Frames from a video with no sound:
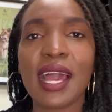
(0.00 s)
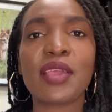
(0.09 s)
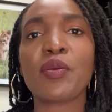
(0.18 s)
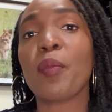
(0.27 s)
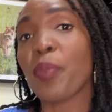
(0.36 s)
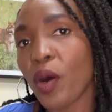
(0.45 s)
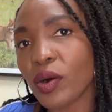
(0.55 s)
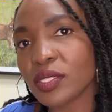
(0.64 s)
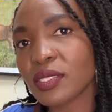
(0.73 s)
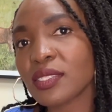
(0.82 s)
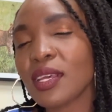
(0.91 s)
your
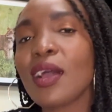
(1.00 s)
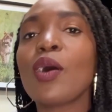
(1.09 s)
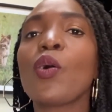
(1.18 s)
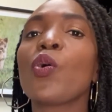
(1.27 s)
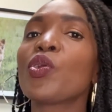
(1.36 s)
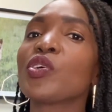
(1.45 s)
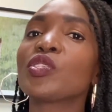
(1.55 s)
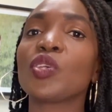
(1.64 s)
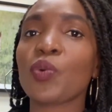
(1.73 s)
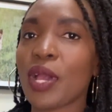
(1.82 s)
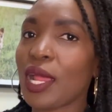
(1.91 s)
boss, who knows you
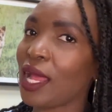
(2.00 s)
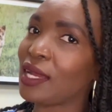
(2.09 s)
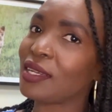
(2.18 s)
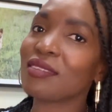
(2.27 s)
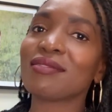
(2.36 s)
well, and